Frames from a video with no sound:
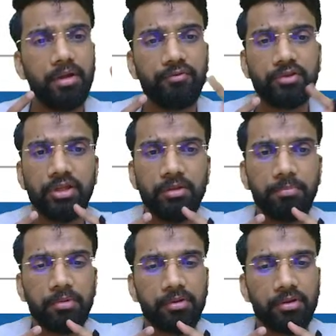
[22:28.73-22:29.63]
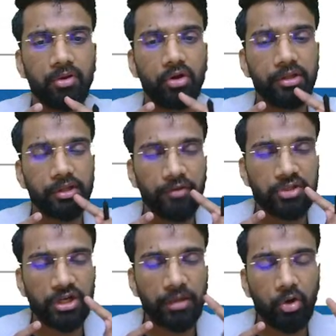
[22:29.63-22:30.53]
if the not a
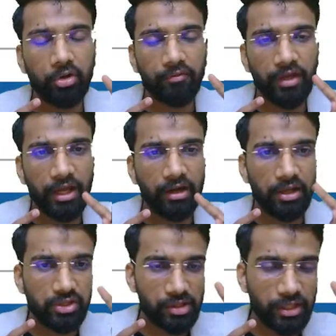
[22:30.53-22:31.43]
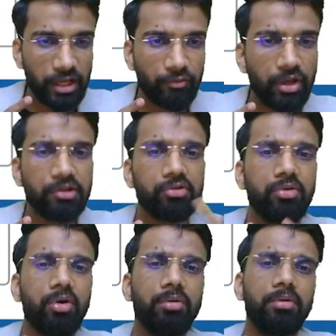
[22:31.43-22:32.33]
sufficient amount of air reaches the alveoli, so
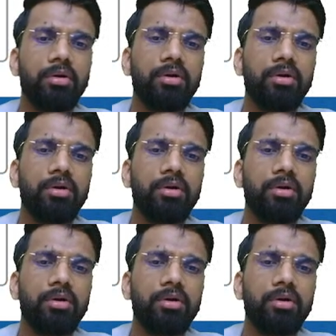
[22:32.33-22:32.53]
not